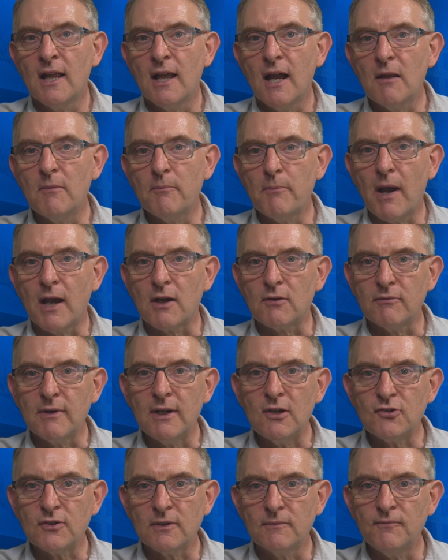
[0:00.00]
And by
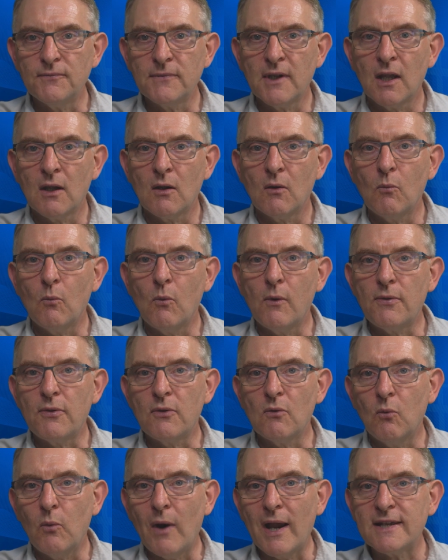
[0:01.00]
region, with
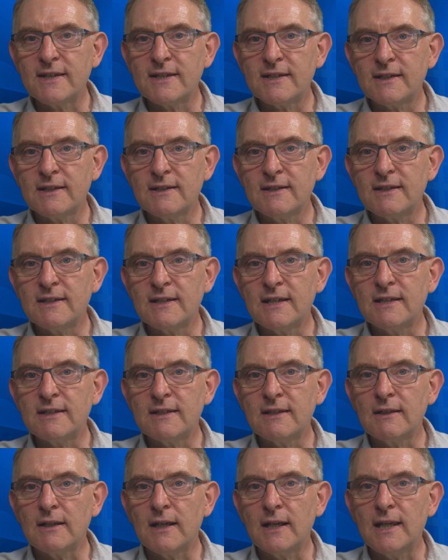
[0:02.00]
the West
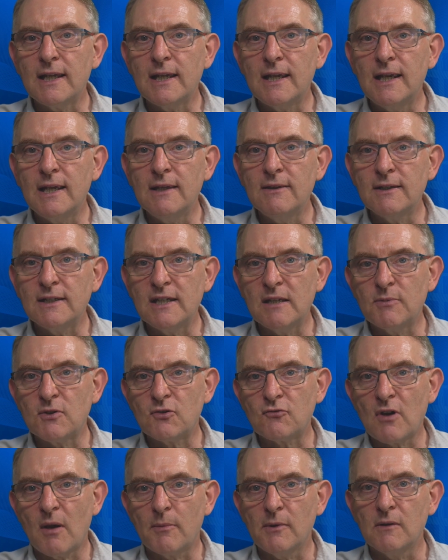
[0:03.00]
consistently in the
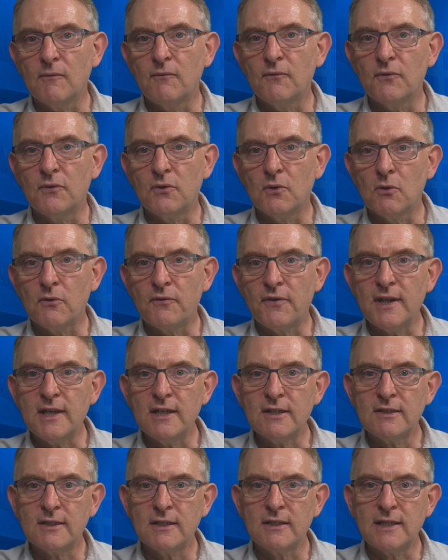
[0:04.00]
deepest trouble.
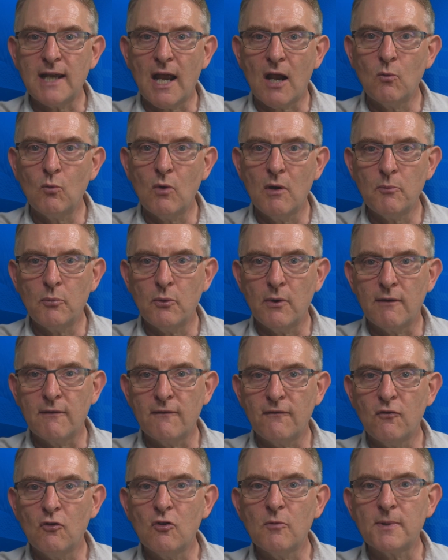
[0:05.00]
Northeast down
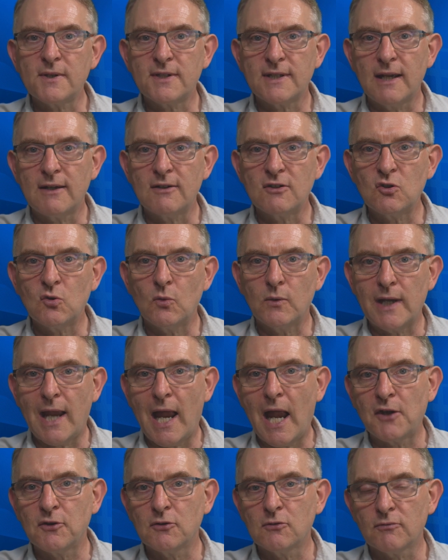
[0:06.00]
1.4% to an
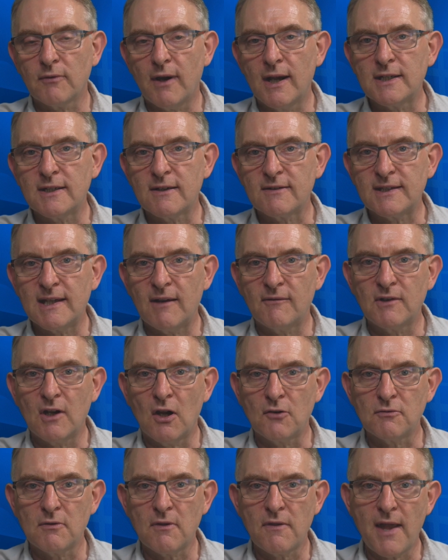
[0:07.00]
annual rate of
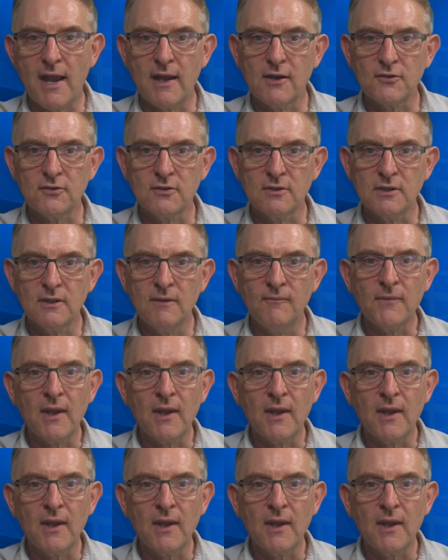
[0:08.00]
700,000.